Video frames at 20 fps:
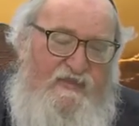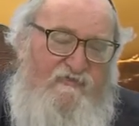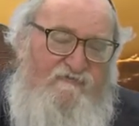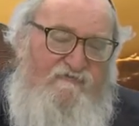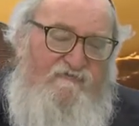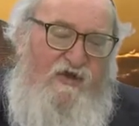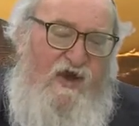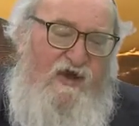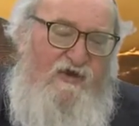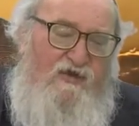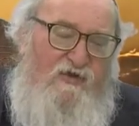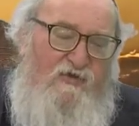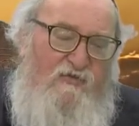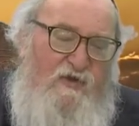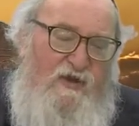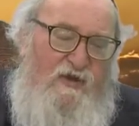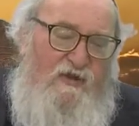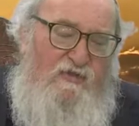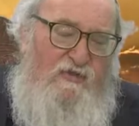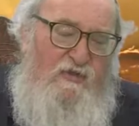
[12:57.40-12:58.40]
and the fire
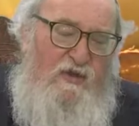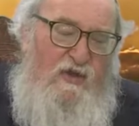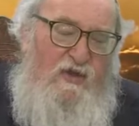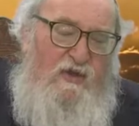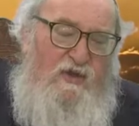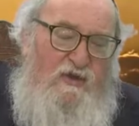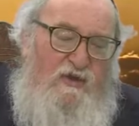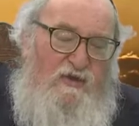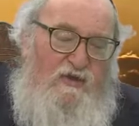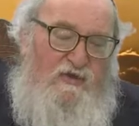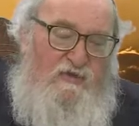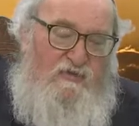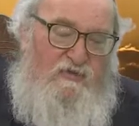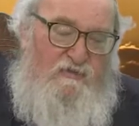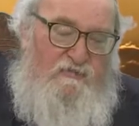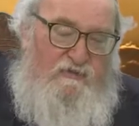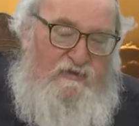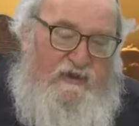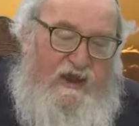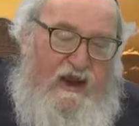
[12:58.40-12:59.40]
will
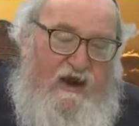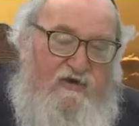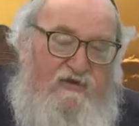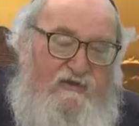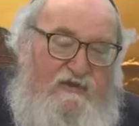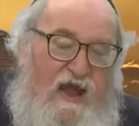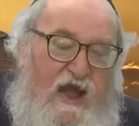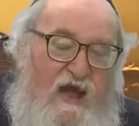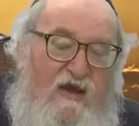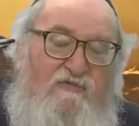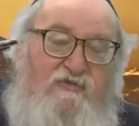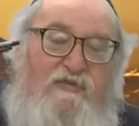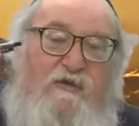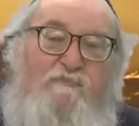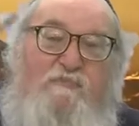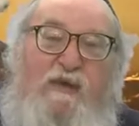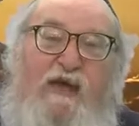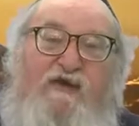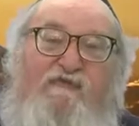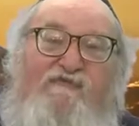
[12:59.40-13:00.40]
tear down
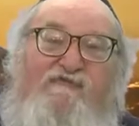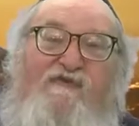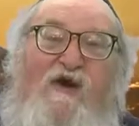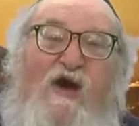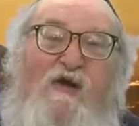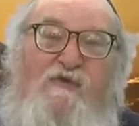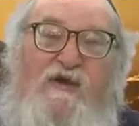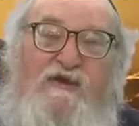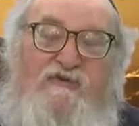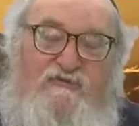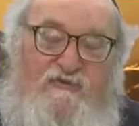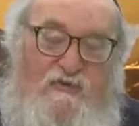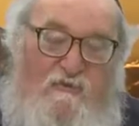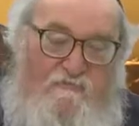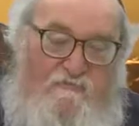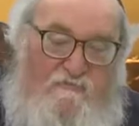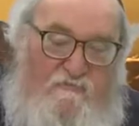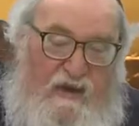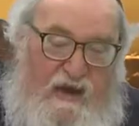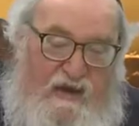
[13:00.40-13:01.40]
the big forest, the
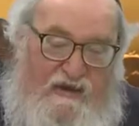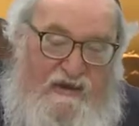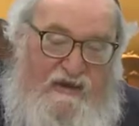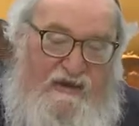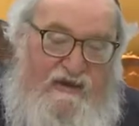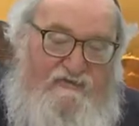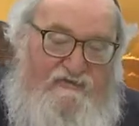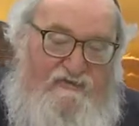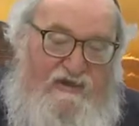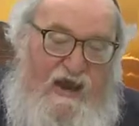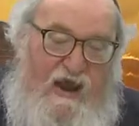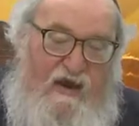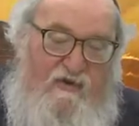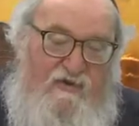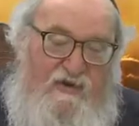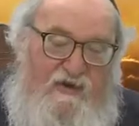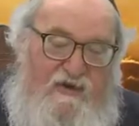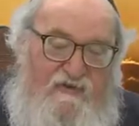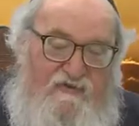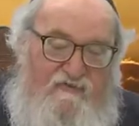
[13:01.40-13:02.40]
mightiness, the
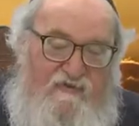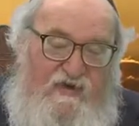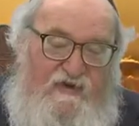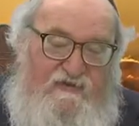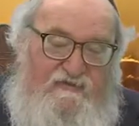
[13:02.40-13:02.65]
arrogance.